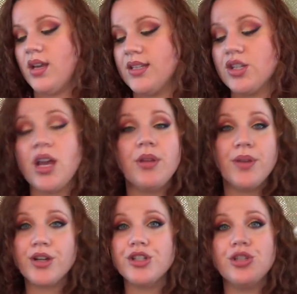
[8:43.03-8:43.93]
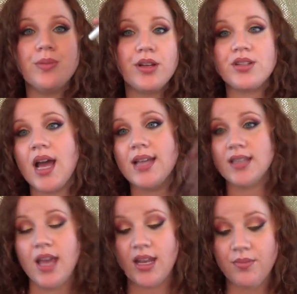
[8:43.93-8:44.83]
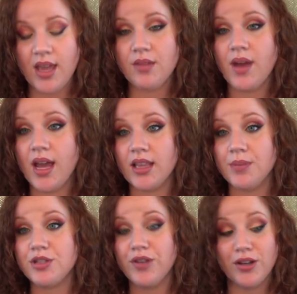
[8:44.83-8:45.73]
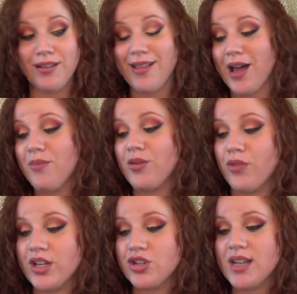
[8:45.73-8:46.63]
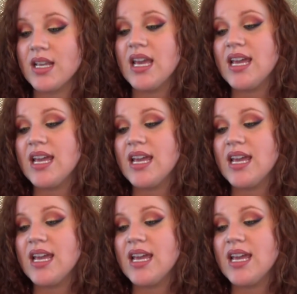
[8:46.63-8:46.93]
It's going to come in a bigger tube, a bigger size, and it made my lips feel a lot more moisturized.